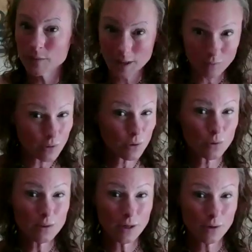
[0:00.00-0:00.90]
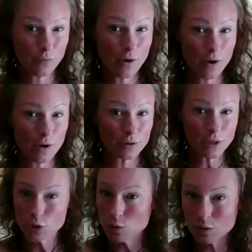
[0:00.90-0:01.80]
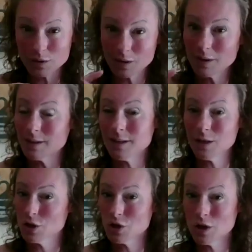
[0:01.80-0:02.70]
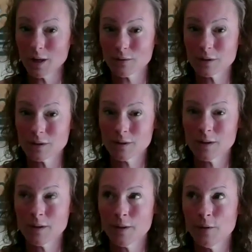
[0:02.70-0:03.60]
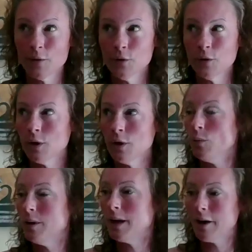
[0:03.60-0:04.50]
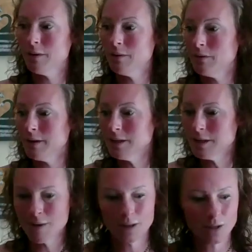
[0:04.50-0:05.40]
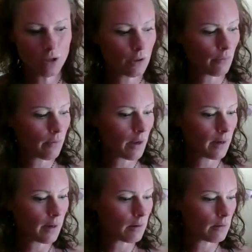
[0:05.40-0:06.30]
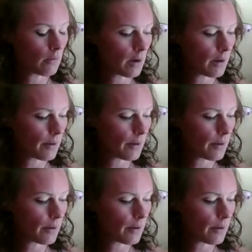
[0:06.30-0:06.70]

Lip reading: give it to yourself first, and you'll suddenly see a shift. We carry a victim energy of like, or